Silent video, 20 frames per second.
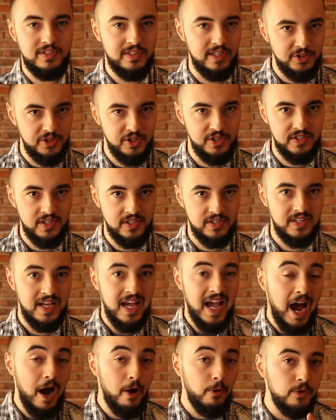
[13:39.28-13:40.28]
to Jesus,
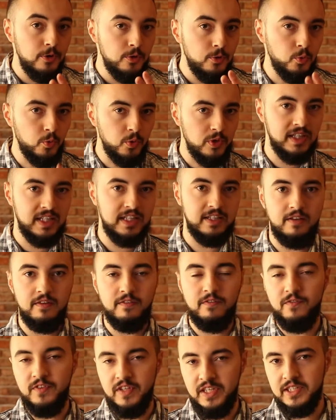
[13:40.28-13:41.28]
how you really
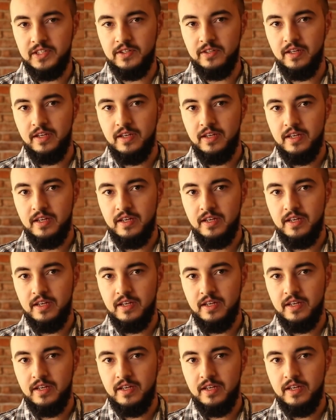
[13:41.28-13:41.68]
feel,